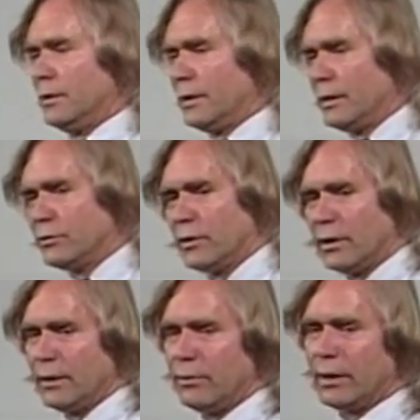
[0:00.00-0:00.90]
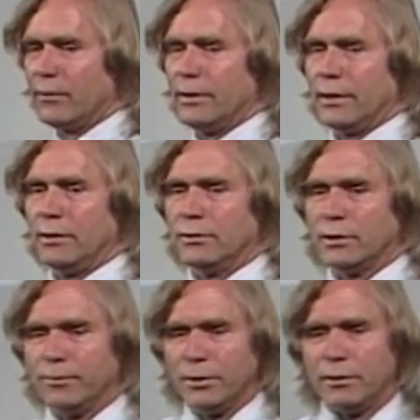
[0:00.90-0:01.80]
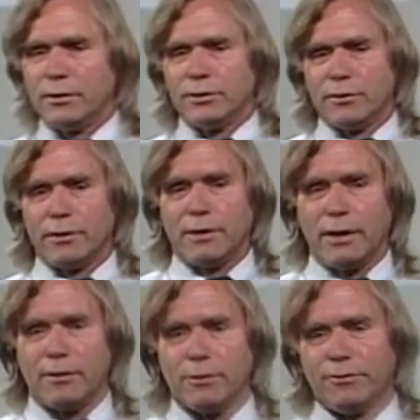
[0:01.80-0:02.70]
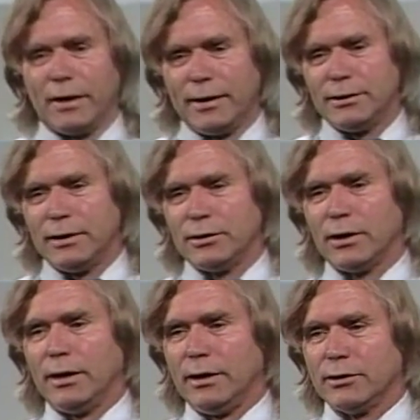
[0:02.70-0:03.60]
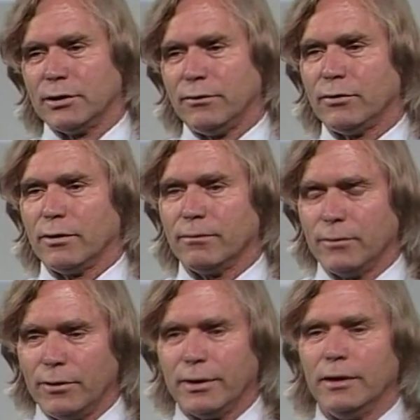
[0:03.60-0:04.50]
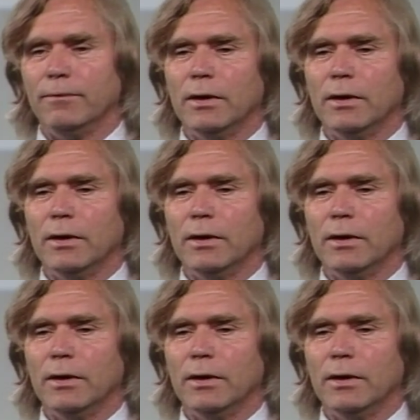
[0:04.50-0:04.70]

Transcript: And I strongly recommend they use computers so that they can revise easily and so forth. Okay.